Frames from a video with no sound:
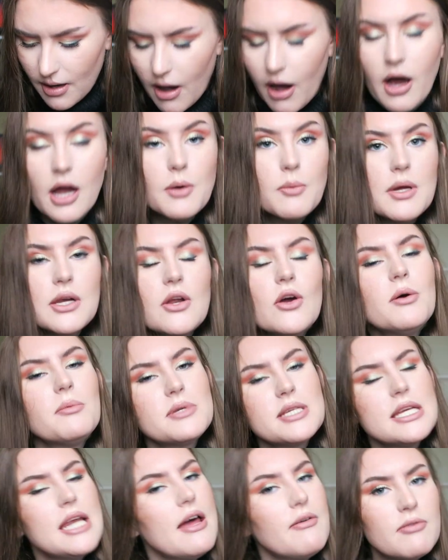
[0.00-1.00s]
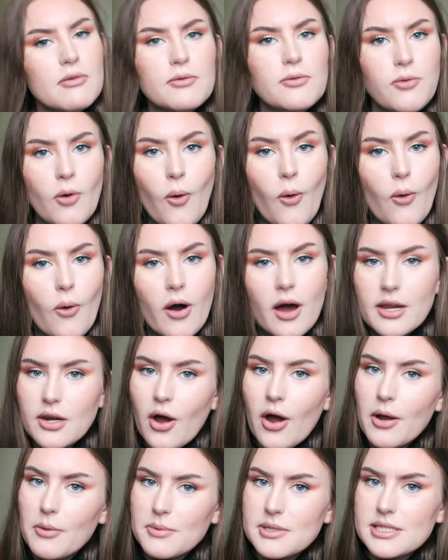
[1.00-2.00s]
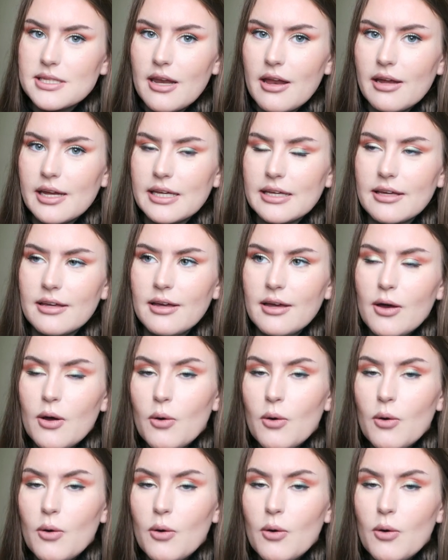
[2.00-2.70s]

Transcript: I went up to level four and I was like,